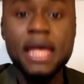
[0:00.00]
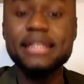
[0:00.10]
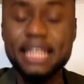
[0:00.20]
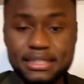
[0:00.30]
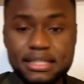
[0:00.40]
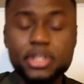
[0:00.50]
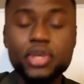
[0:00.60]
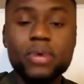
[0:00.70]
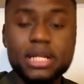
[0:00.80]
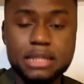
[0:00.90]
They'll tell you
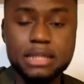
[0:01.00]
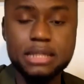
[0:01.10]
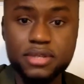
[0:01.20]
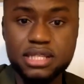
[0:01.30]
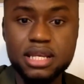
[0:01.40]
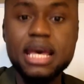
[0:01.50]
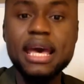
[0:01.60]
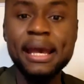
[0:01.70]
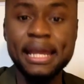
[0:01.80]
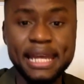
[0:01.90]
what to post,
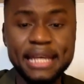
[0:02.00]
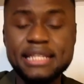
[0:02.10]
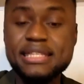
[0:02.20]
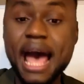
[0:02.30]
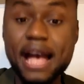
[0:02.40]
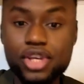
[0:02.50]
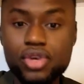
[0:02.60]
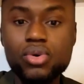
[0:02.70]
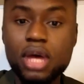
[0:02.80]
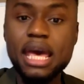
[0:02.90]
and they can tag
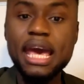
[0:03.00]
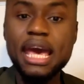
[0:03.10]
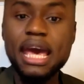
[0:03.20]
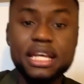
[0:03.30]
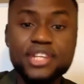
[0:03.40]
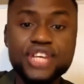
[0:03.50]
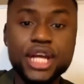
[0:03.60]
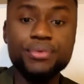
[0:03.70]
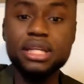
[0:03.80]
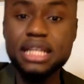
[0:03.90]
you, and you can
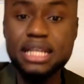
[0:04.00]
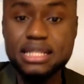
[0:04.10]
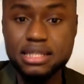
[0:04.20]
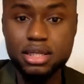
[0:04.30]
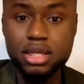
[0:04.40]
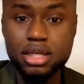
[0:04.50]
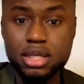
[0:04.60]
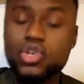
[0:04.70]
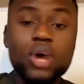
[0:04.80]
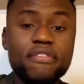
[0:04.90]
generate leads.
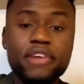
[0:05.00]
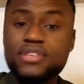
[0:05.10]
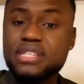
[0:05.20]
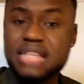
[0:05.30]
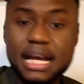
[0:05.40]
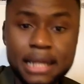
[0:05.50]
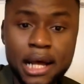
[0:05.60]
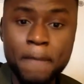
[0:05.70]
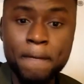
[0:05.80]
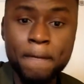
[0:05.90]
So wherever you sign
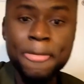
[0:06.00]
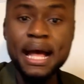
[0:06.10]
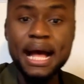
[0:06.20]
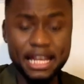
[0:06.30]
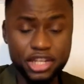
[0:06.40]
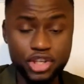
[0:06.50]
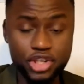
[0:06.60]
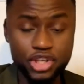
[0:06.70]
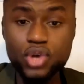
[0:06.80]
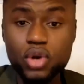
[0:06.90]
up in your
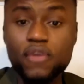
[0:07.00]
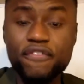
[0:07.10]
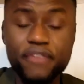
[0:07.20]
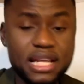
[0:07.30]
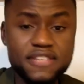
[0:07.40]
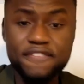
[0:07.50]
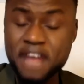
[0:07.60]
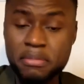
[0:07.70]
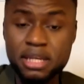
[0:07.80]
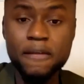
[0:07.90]
circle, friends or
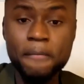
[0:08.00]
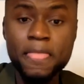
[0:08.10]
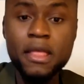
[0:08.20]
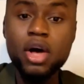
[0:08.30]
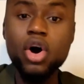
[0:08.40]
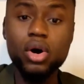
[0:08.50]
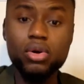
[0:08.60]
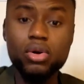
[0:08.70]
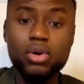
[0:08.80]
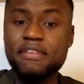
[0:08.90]
family,
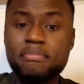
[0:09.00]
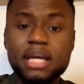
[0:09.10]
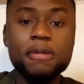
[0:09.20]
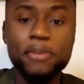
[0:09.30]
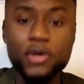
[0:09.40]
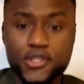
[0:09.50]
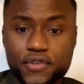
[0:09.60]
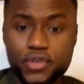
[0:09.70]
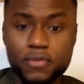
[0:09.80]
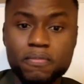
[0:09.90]
always have to make a post for
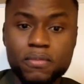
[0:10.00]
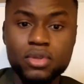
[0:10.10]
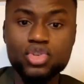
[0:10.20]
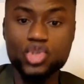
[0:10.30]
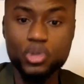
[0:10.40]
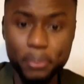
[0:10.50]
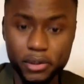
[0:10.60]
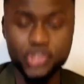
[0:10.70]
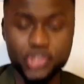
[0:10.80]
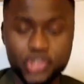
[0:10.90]
you to
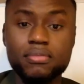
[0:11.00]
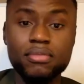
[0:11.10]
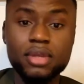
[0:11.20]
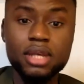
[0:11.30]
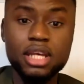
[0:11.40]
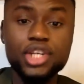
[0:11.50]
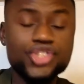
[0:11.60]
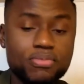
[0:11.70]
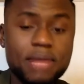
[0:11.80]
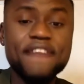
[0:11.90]
support you because
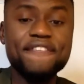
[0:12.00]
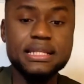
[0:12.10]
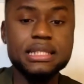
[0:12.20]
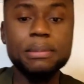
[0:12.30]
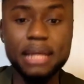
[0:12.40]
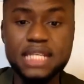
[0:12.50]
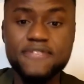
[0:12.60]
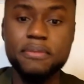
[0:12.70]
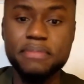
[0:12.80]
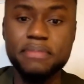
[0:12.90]
you might find some leads
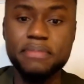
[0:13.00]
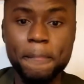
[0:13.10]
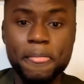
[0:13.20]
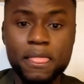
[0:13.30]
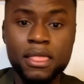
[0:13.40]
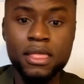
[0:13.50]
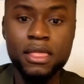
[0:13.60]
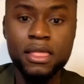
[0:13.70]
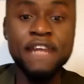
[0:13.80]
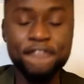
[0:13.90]
from that.
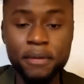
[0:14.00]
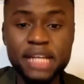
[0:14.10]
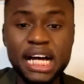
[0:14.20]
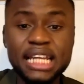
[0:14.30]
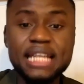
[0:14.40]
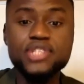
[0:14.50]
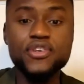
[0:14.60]
And then from that leads,